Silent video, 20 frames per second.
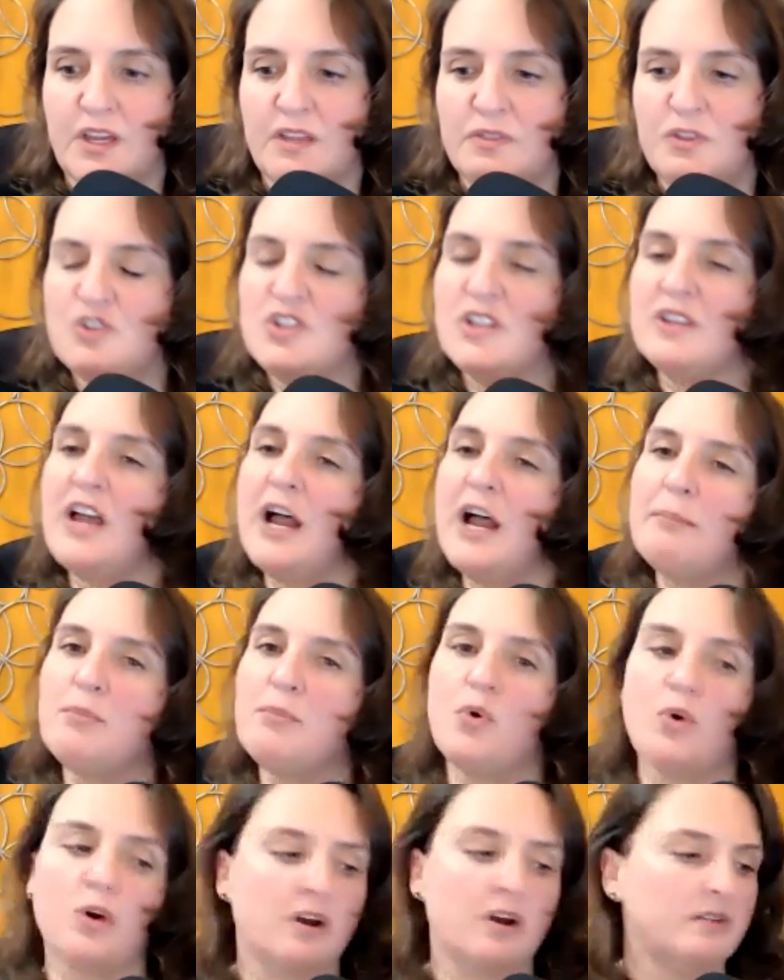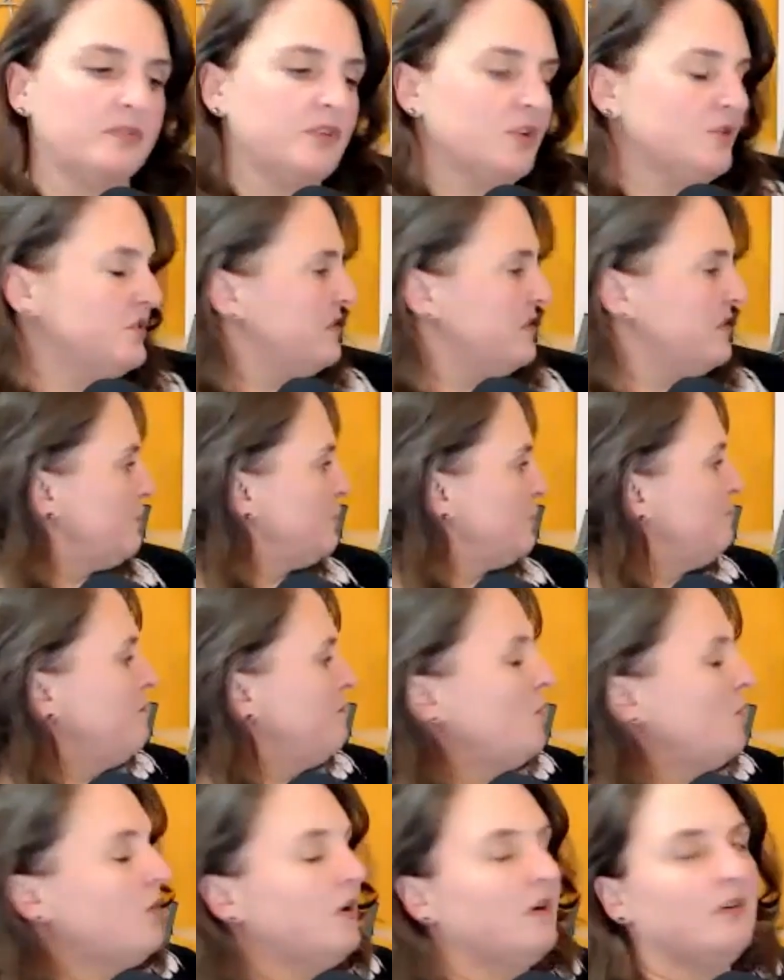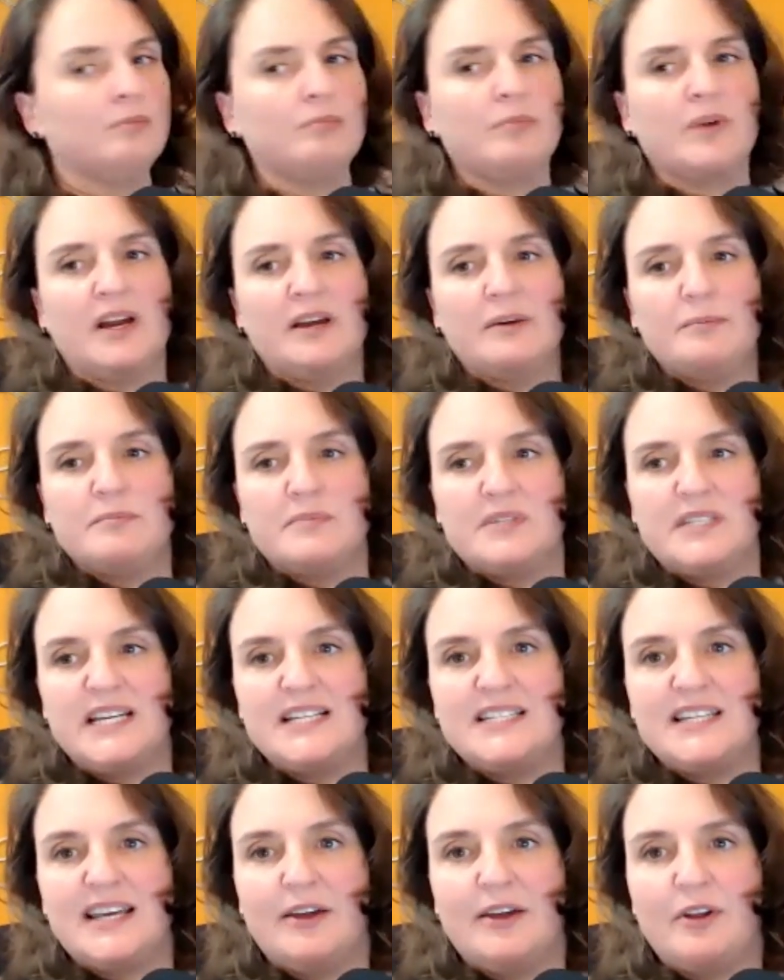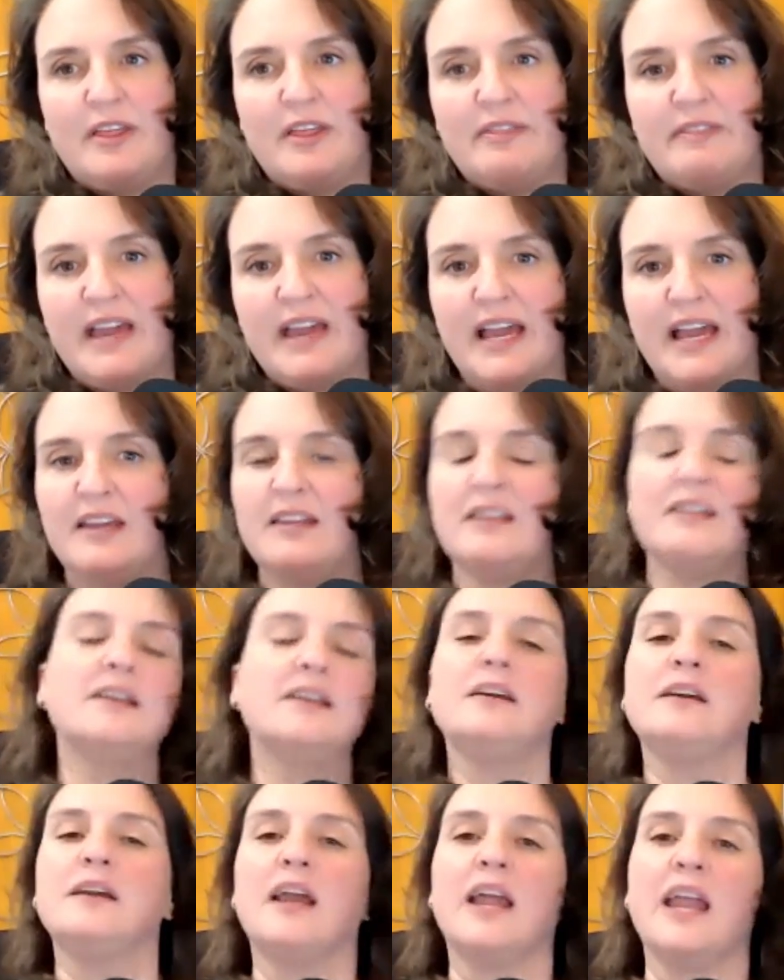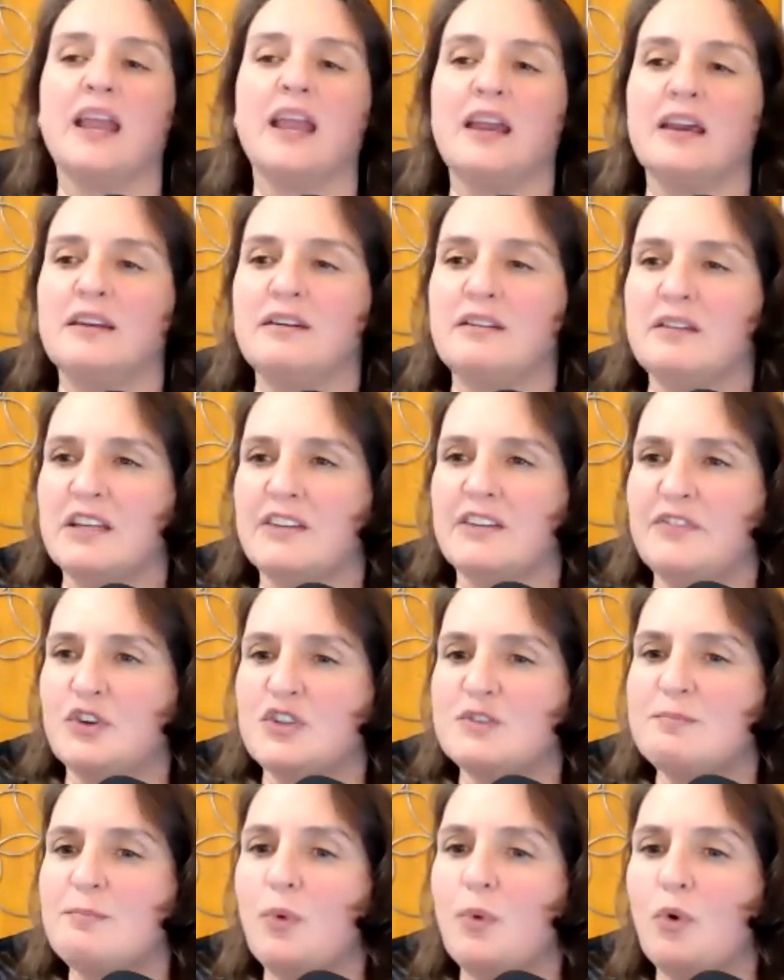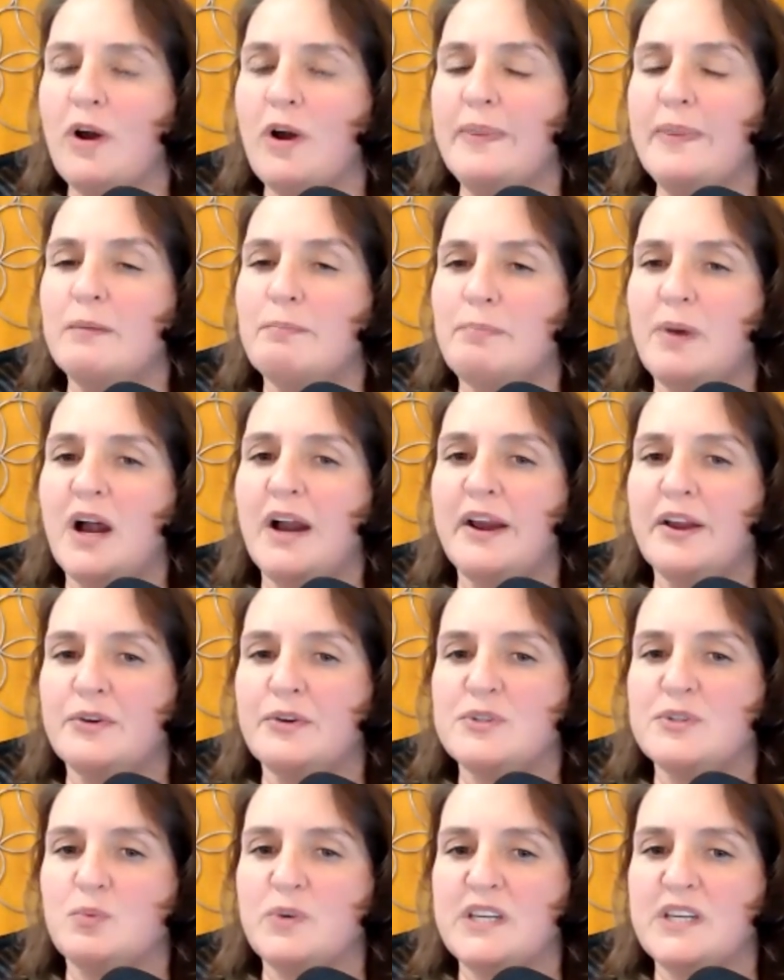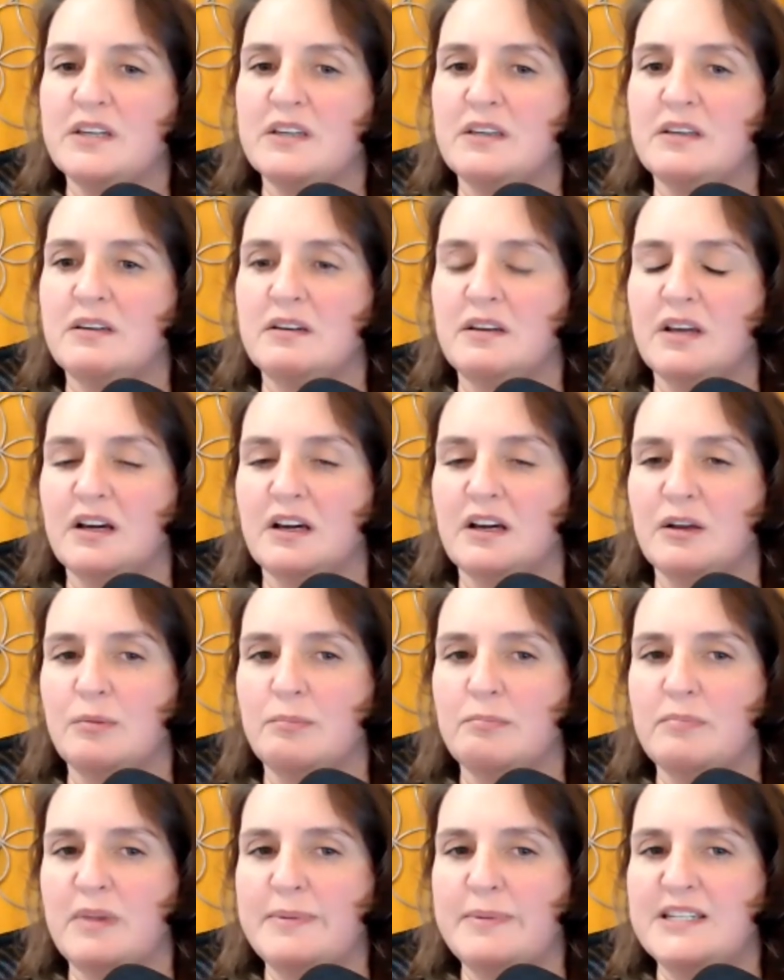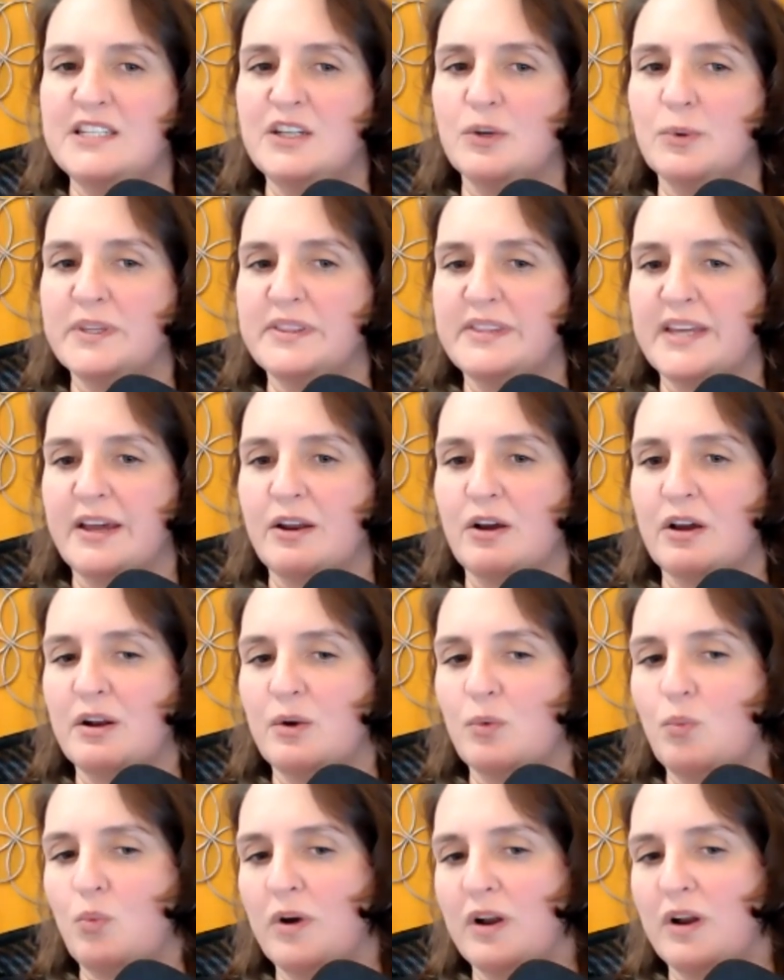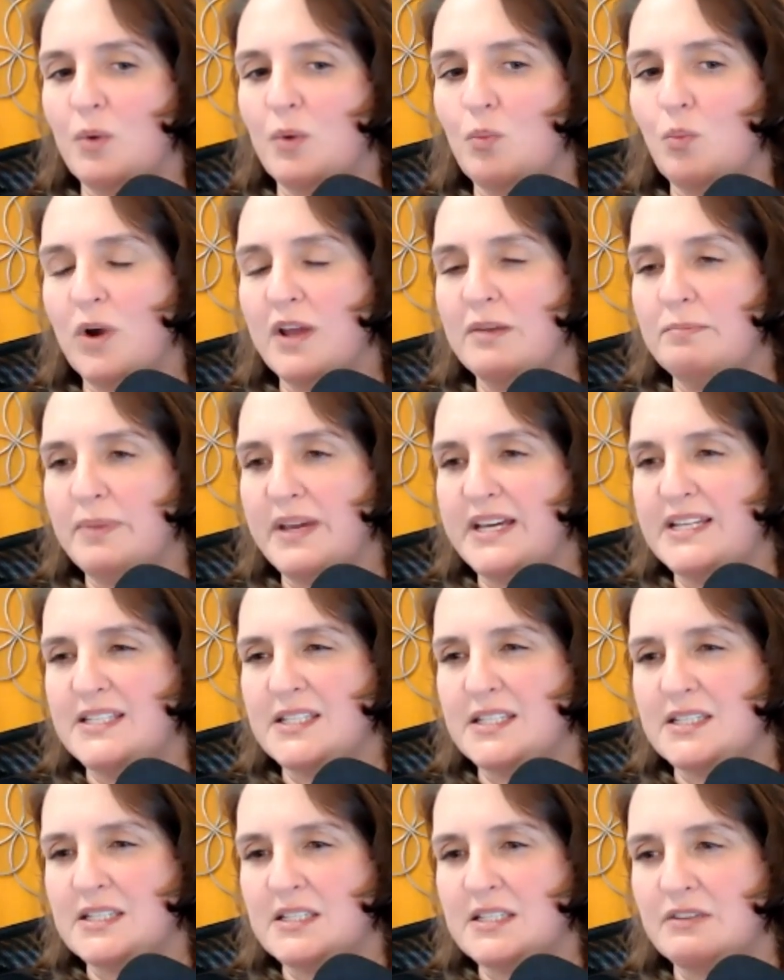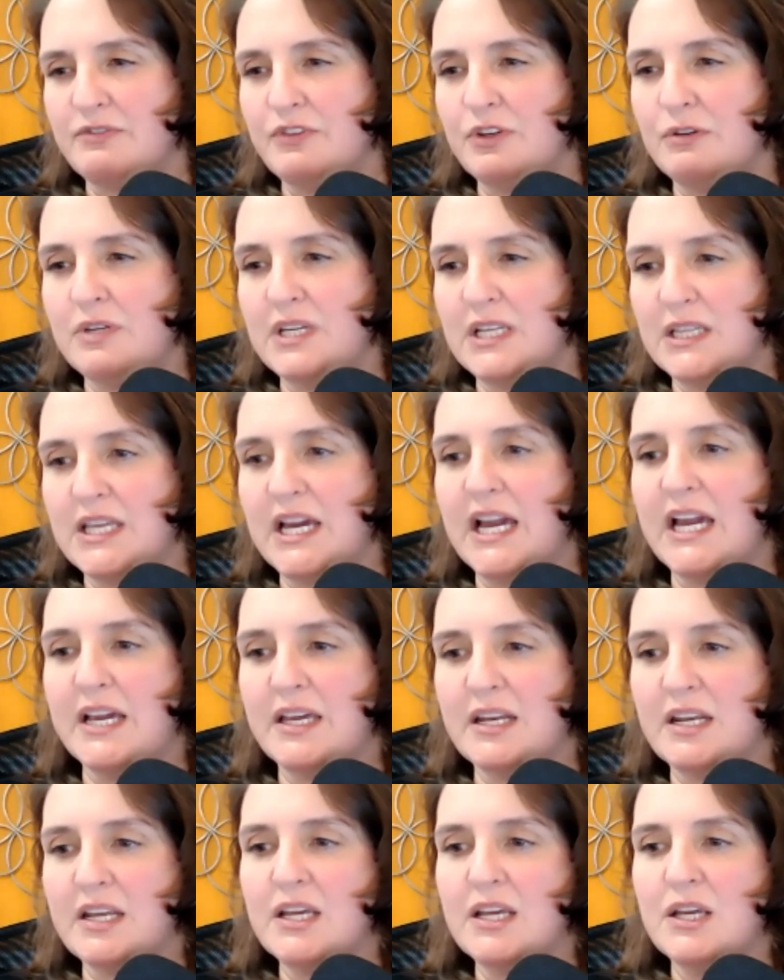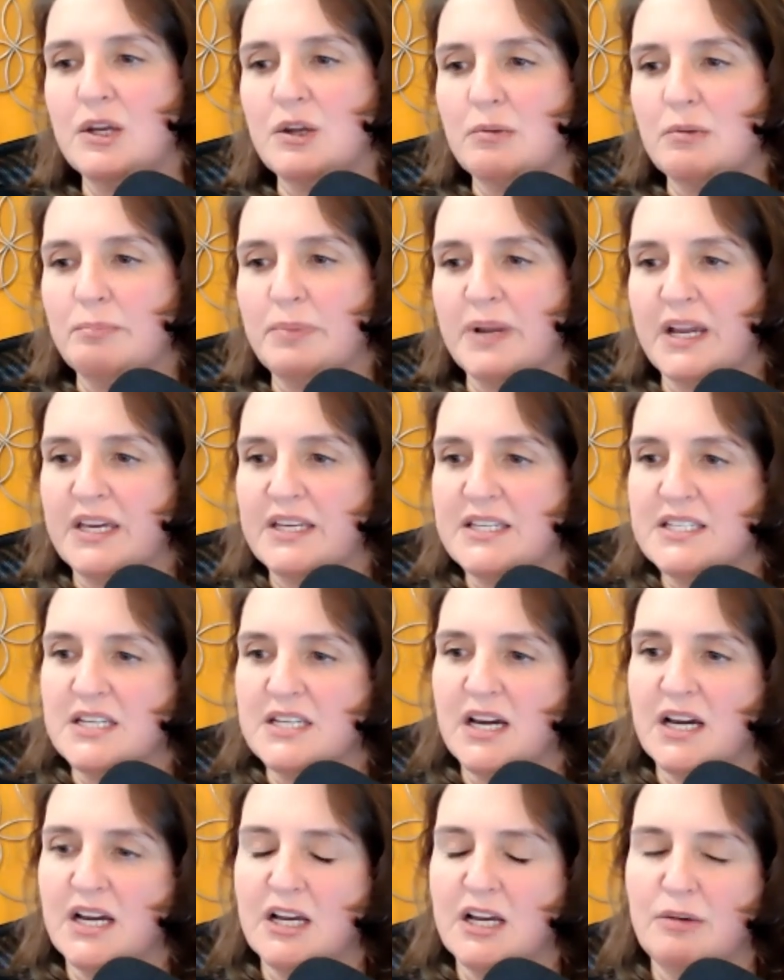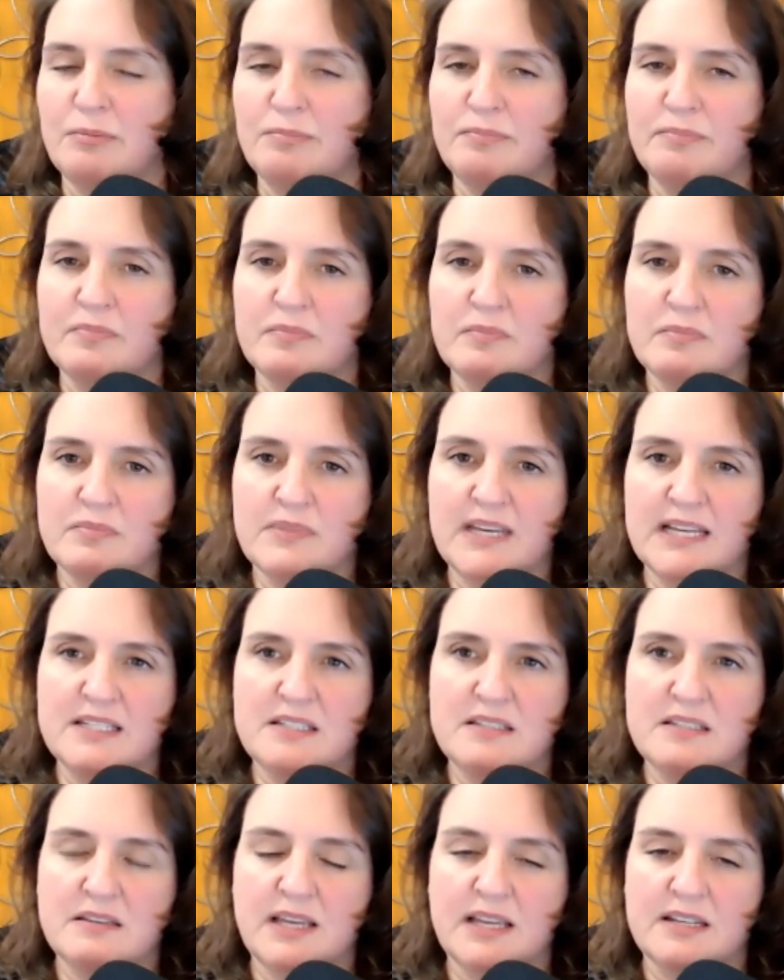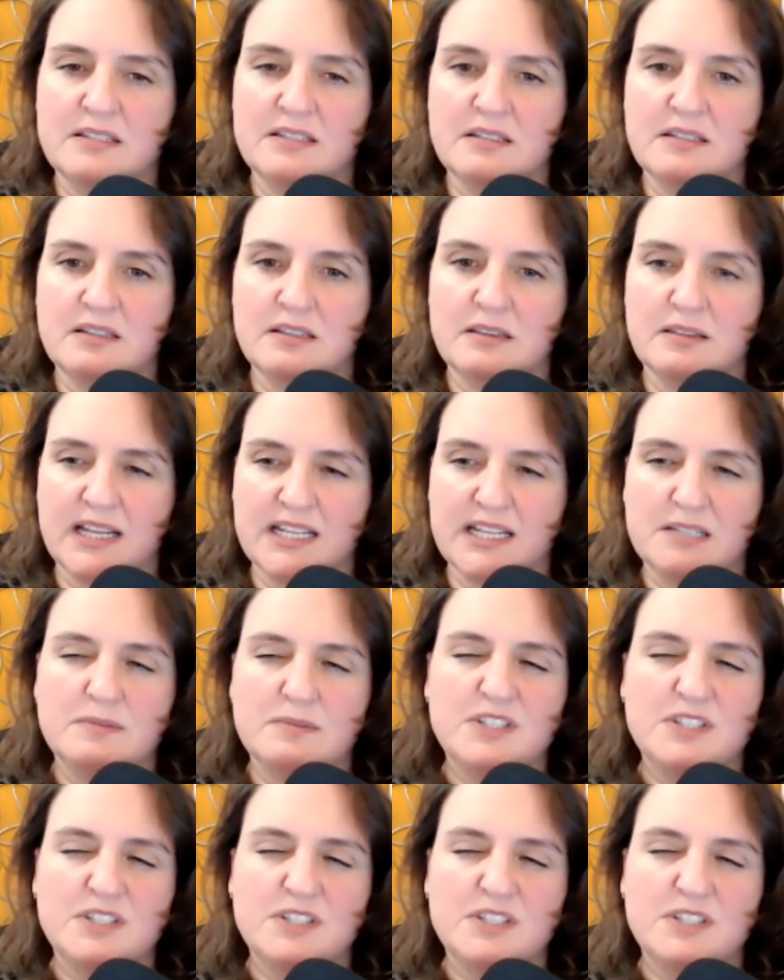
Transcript: There's yes. a lot more, there's there's more um, detailed on that and if there's more on the bios, we can um, maybe deal with that on a one-on-one basis if you need that. But um, that's that's that's